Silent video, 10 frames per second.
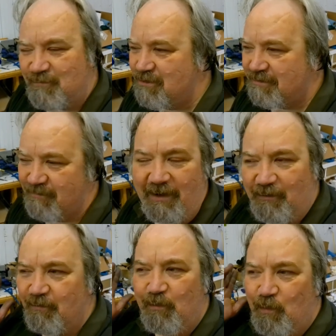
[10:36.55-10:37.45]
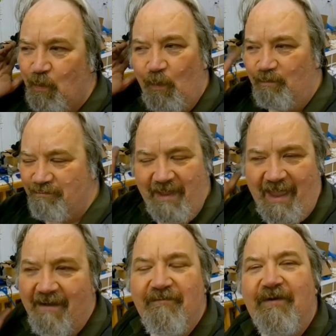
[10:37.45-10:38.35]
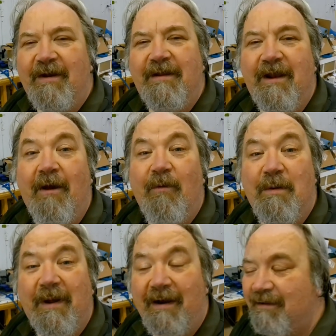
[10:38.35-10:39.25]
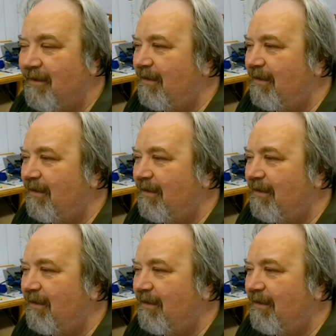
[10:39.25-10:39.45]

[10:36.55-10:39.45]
just, you know, have fun and not worry about it.